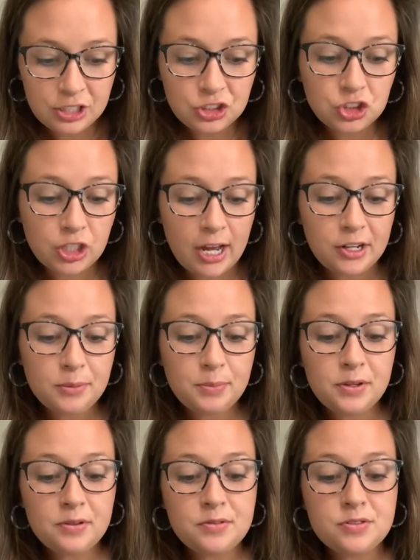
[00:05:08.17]
Child
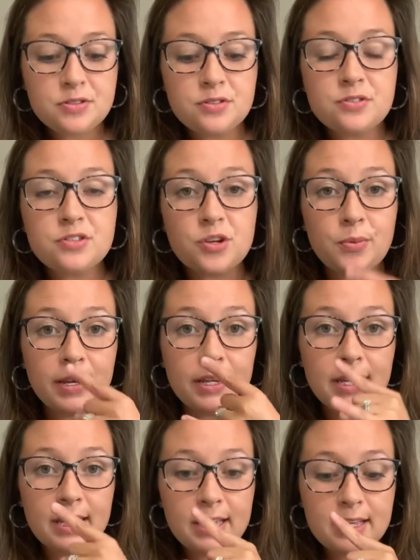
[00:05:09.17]
abuse, so when
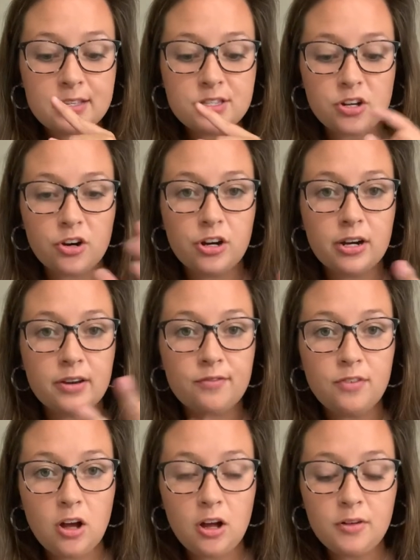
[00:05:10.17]
kids are
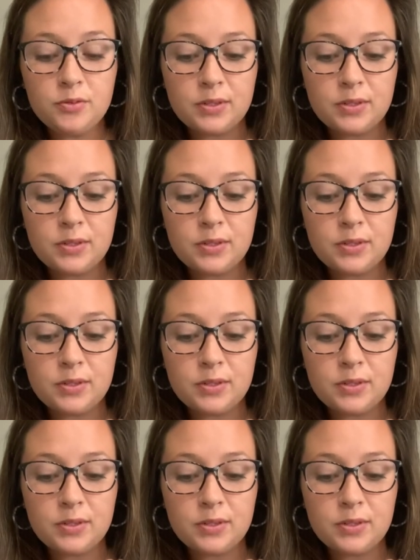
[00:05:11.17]
involved,